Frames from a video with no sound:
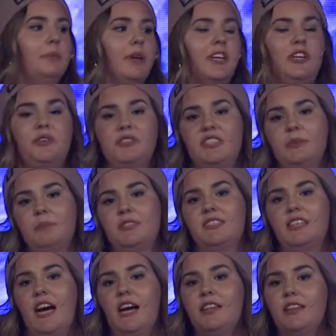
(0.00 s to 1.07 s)
but you sit
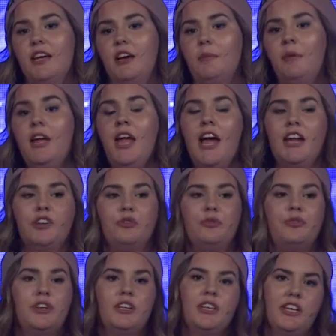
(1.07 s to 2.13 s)
beside them and you
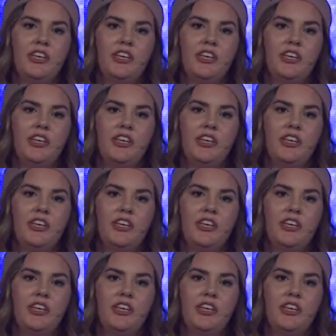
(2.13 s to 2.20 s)
feel